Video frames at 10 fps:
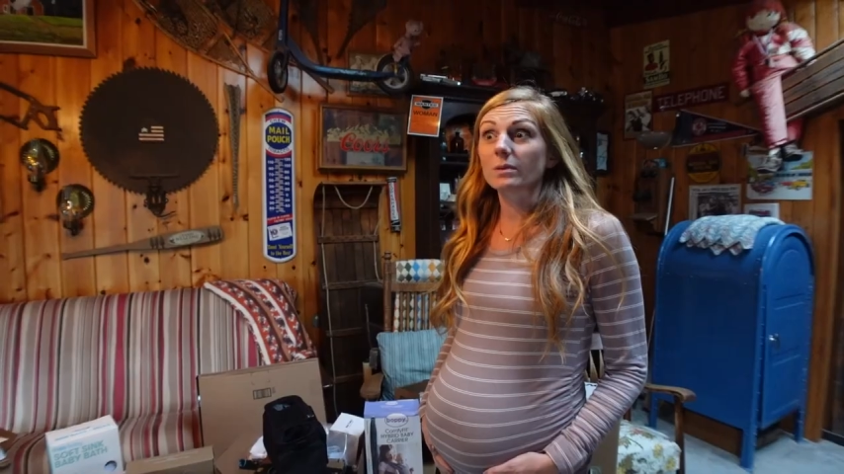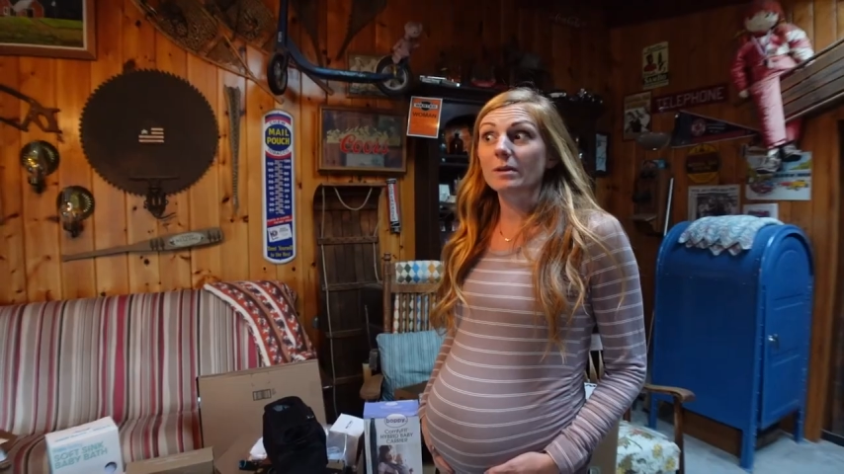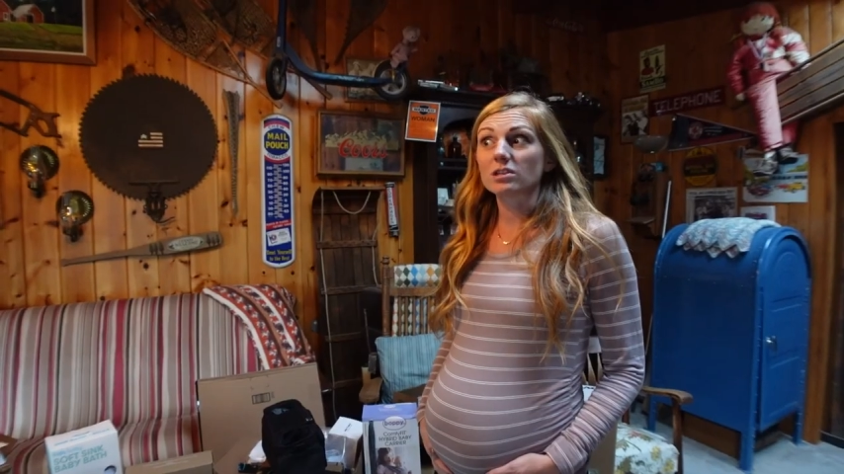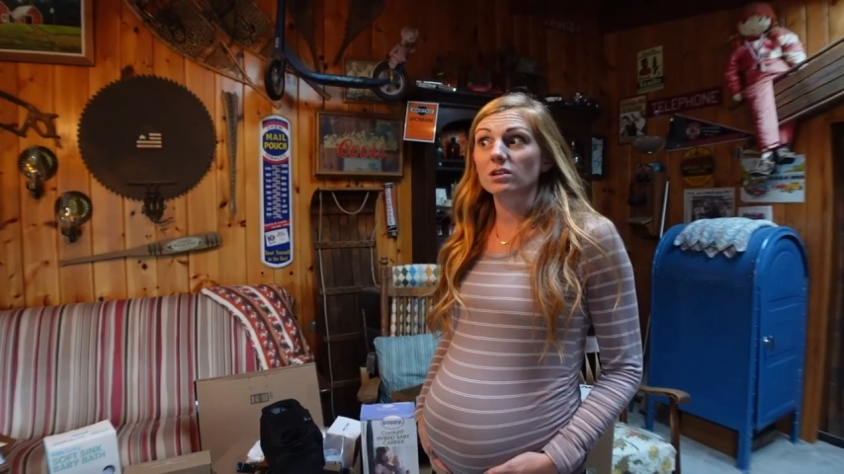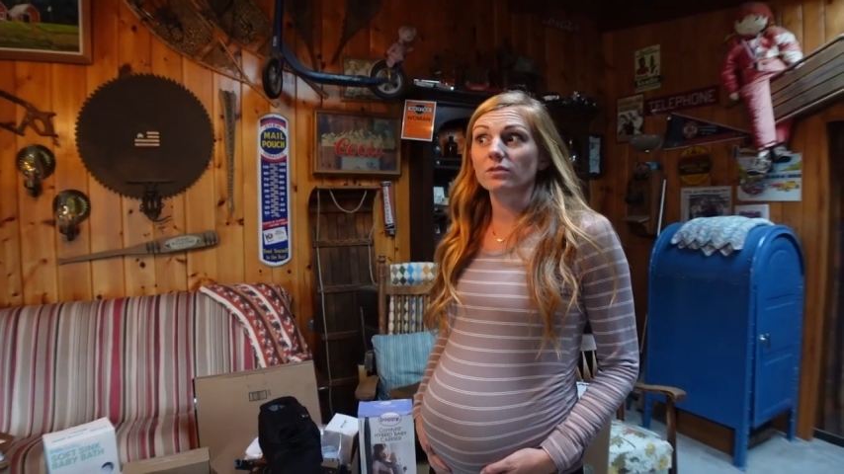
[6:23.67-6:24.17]

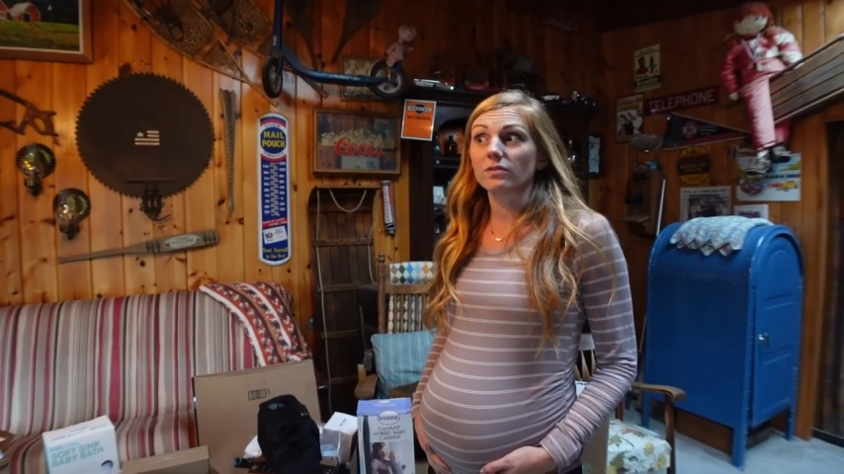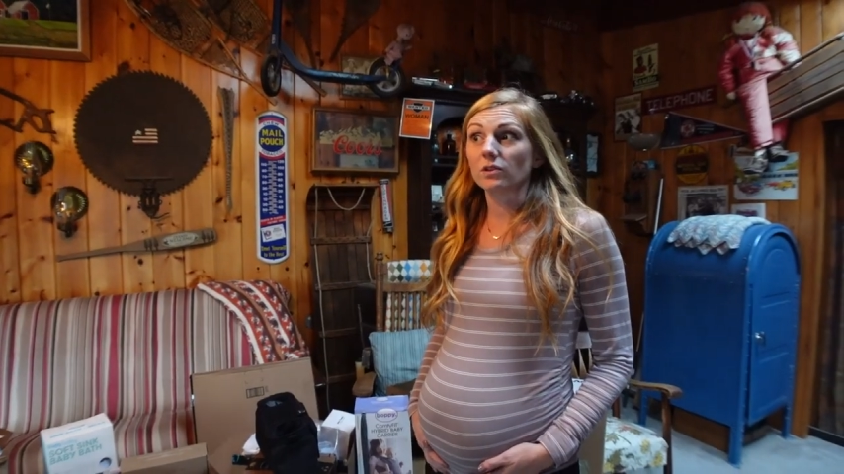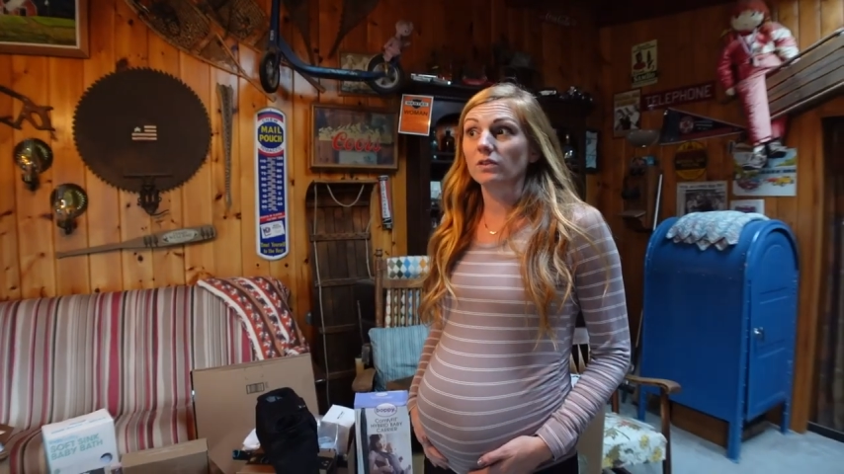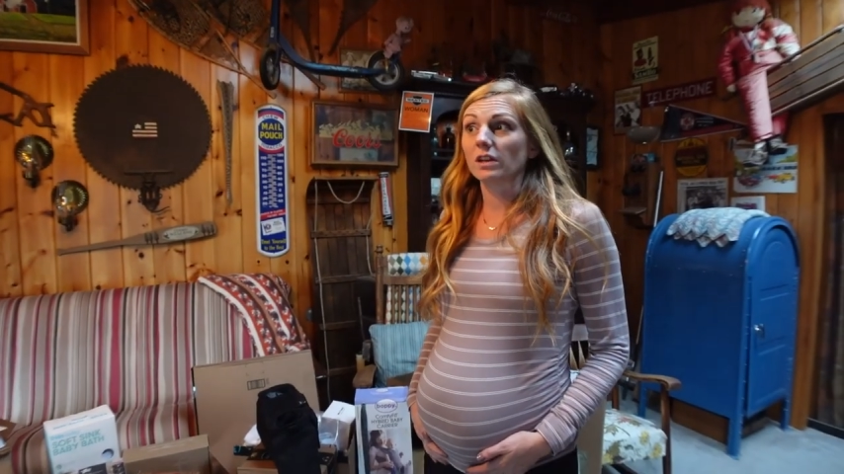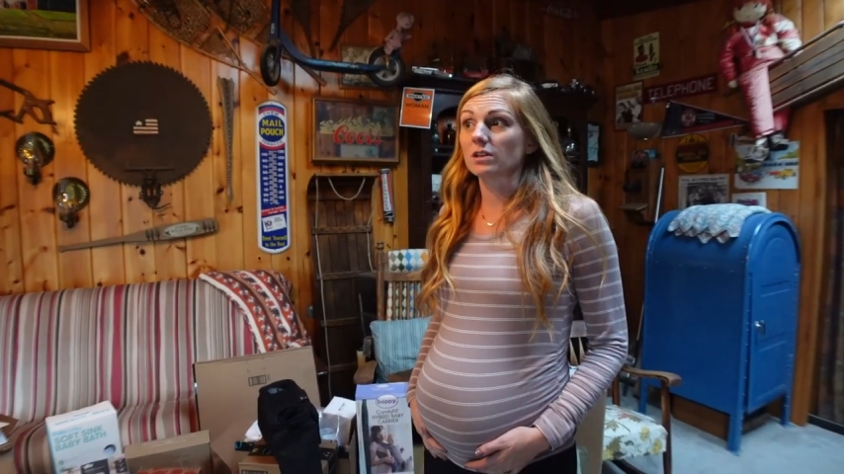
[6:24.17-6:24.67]
mentioned a
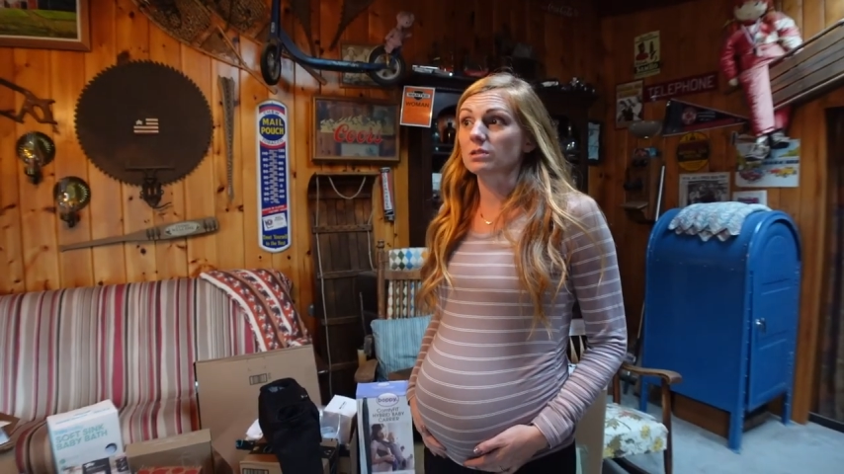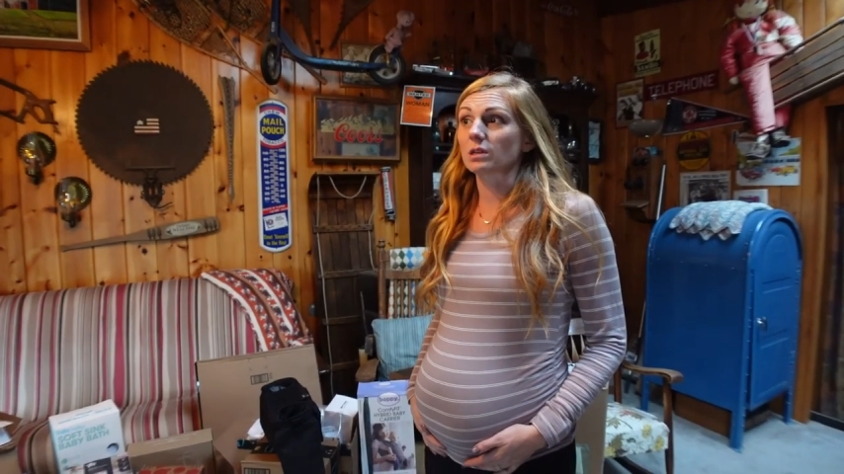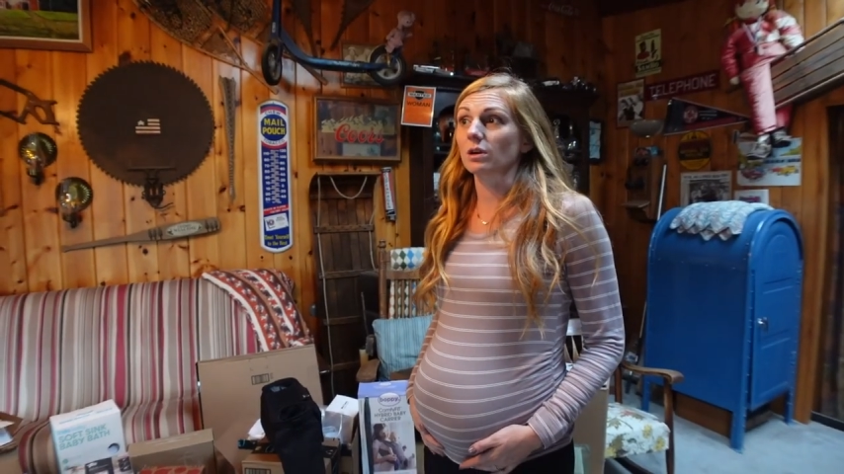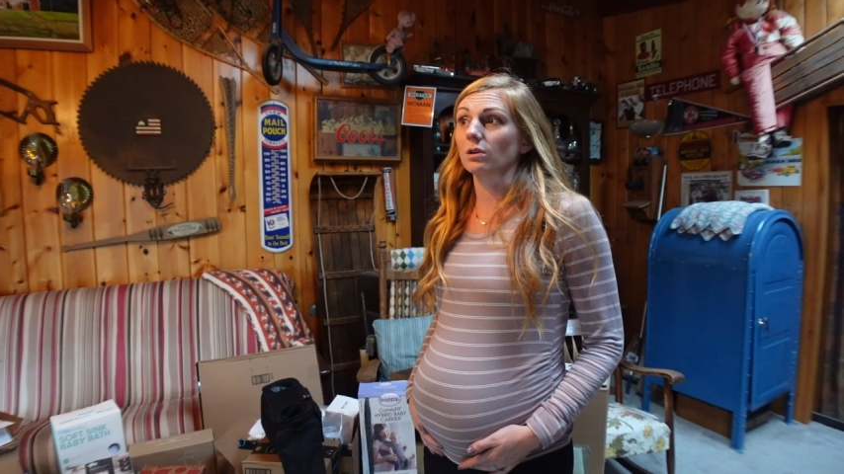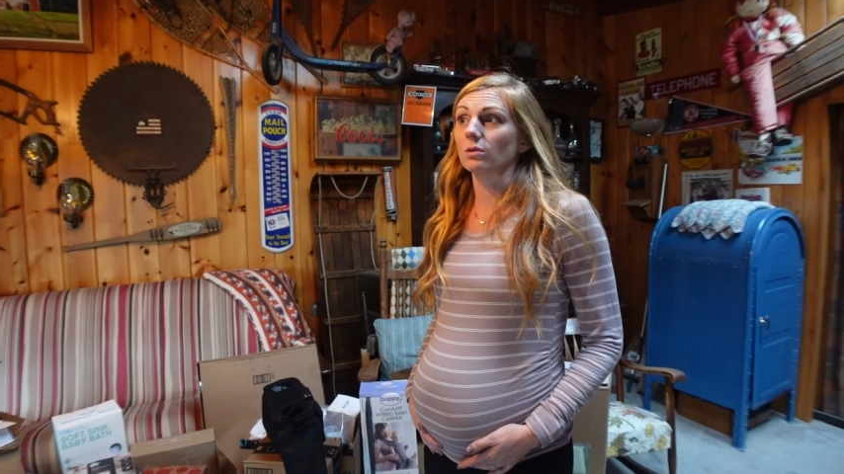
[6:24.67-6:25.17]
few videos
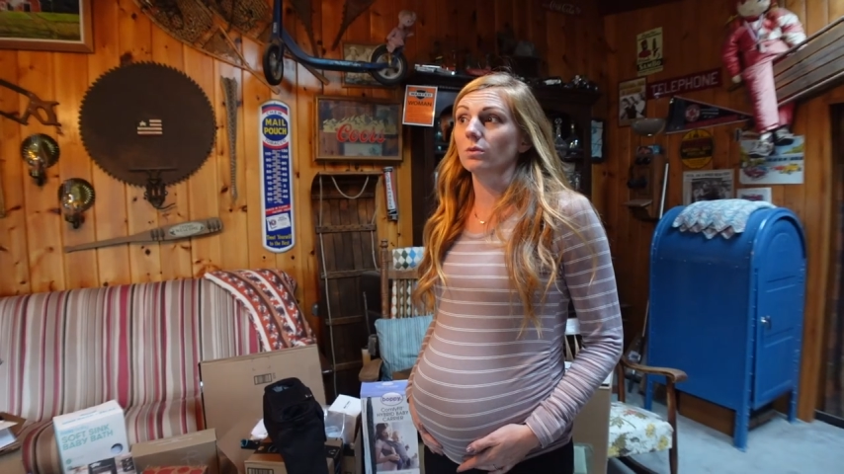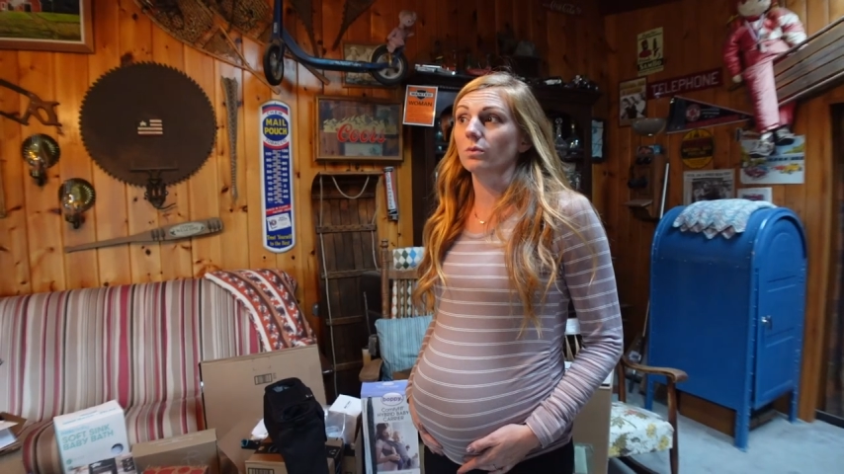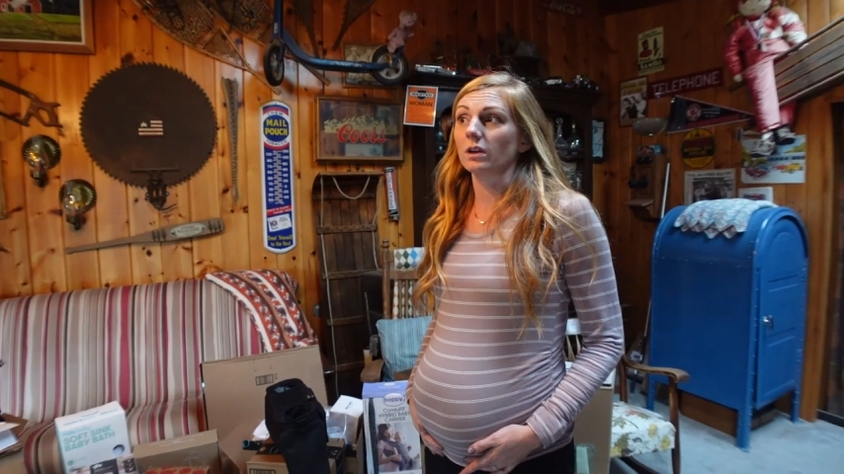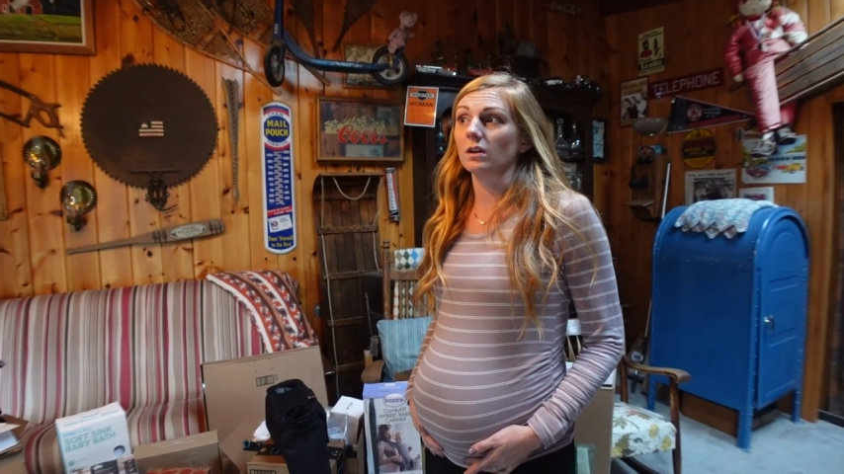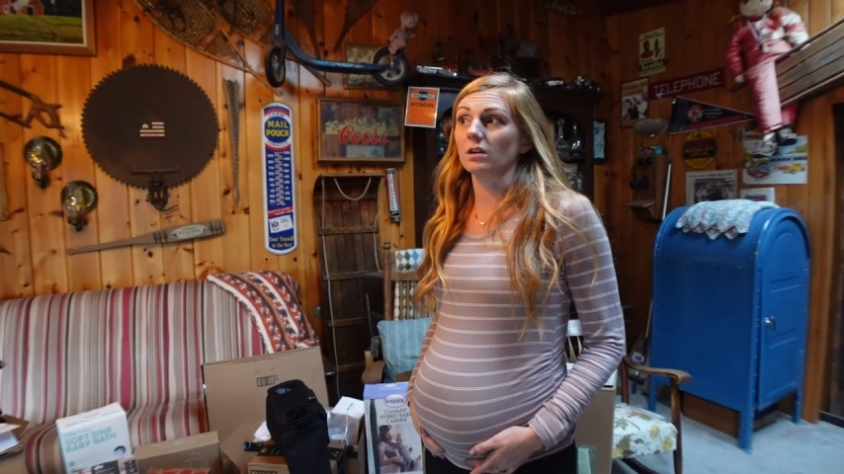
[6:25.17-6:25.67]
ago
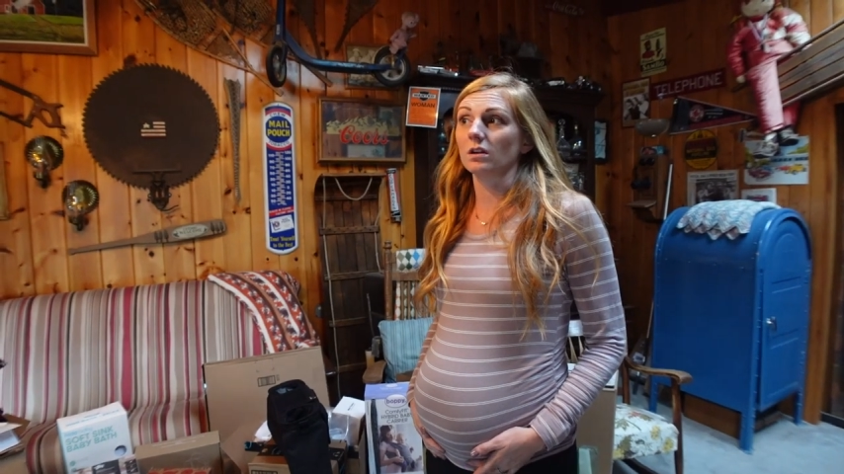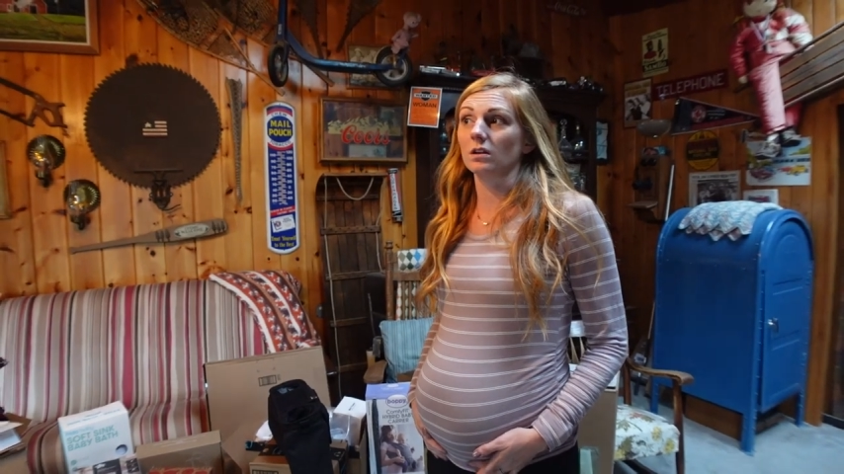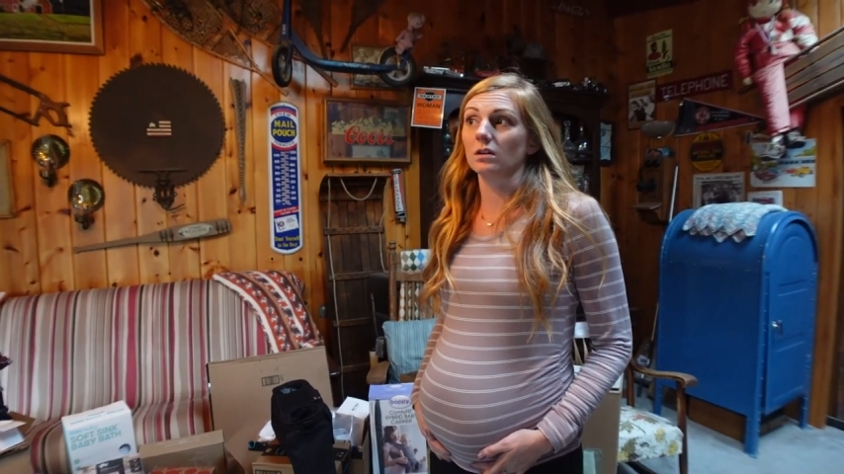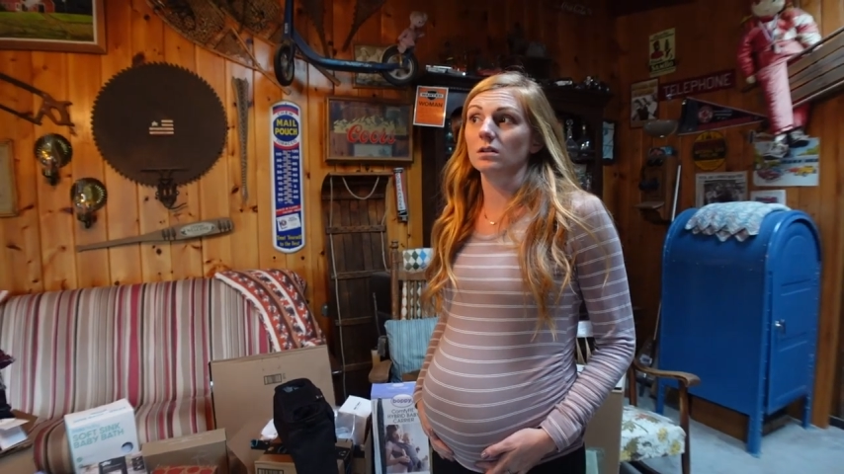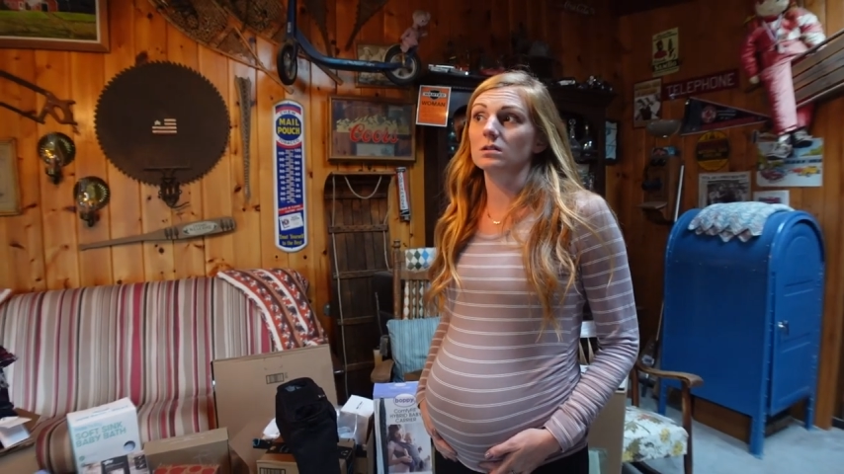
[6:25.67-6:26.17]
we
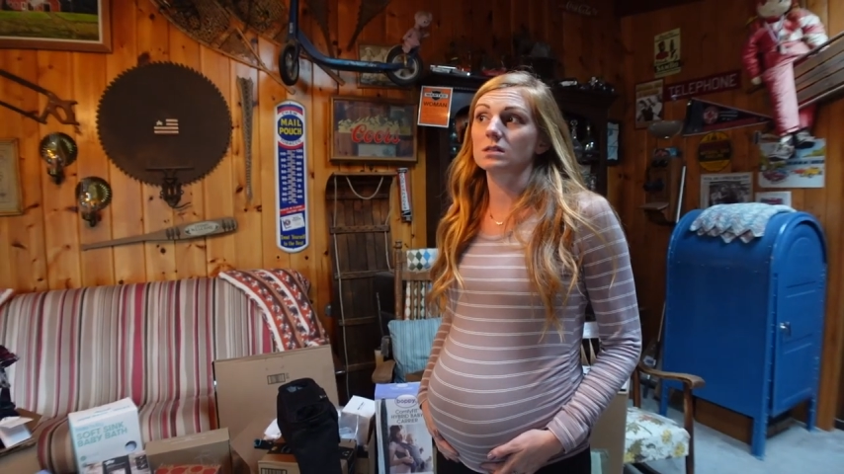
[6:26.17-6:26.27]
are